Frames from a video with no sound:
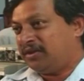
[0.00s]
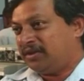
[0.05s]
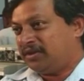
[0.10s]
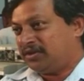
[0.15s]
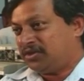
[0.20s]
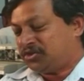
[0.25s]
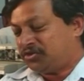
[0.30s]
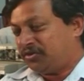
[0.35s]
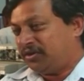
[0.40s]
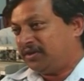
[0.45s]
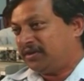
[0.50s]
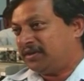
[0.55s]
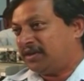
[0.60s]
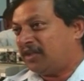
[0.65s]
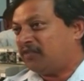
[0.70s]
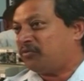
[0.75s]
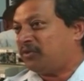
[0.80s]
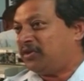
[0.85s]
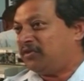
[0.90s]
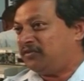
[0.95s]
they shrink.
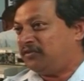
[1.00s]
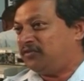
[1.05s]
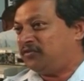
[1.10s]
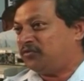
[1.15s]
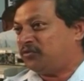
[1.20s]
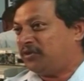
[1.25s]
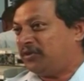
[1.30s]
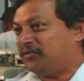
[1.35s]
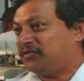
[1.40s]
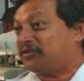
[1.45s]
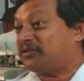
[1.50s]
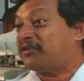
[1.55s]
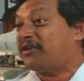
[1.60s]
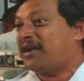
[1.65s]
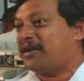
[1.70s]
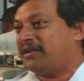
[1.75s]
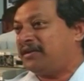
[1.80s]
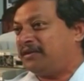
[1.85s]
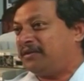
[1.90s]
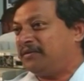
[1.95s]
That's why you see soils
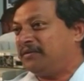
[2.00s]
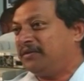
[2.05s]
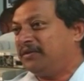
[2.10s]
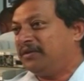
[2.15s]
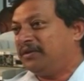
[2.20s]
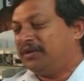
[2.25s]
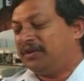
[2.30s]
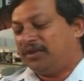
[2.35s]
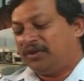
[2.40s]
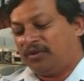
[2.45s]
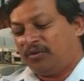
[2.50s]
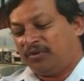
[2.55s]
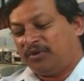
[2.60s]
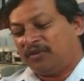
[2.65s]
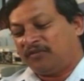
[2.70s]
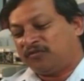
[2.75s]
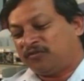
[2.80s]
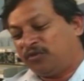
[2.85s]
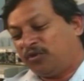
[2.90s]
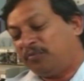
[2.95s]
cracking. Now on
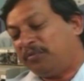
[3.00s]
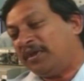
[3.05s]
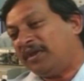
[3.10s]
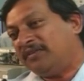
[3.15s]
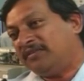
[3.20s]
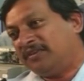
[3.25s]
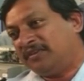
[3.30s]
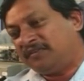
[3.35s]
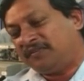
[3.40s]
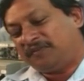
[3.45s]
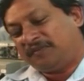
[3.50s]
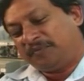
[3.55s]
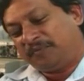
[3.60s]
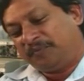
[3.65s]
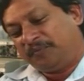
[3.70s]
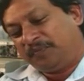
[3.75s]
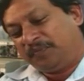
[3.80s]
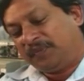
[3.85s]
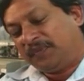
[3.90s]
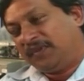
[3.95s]
a slope like this,
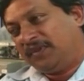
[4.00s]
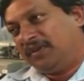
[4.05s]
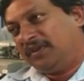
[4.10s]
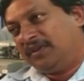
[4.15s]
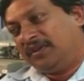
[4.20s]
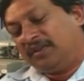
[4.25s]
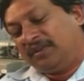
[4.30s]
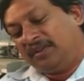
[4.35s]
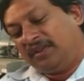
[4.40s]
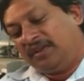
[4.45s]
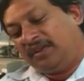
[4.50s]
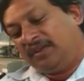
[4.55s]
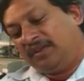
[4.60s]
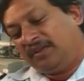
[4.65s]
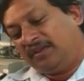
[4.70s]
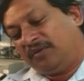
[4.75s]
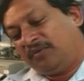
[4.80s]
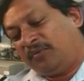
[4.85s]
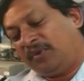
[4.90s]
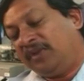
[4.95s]

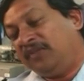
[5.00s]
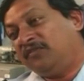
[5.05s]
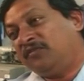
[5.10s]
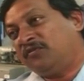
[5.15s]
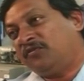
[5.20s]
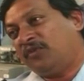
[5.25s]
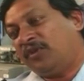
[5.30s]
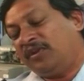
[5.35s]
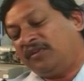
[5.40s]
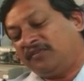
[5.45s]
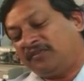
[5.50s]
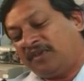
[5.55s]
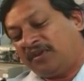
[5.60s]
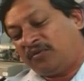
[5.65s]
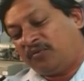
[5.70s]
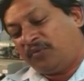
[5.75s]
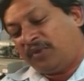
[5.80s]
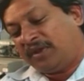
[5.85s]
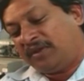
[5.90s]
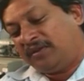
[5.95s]
when the soils
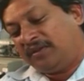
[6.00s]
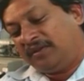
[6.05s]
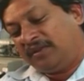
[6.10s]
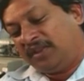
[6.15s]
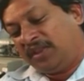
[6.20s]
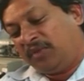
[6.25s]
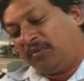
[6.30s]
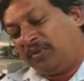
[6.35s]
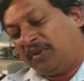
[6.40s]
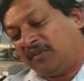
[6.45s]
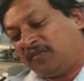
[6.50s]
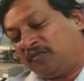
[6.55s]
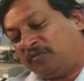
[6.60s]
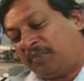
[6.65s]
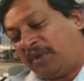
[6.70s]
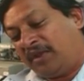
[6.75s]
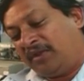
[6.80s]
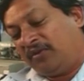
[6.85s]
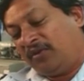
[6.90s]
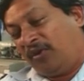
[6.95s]
get wet, they would
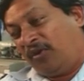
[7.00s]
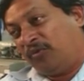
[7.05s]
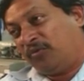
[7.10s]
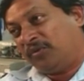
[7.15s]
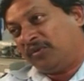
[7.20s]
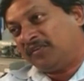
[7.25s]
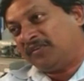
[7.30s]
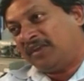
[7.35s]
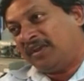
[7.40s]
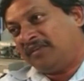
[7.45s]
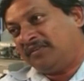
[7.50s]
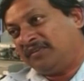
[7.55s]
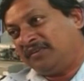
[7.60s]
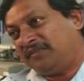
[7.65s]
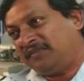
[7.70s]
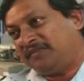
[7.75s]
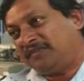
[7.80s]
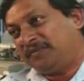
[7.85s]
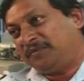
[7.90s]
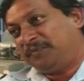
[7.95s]
expand outwards like
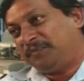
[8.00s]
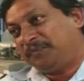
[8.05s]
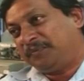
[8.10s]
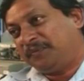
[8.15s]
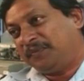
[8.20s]
this,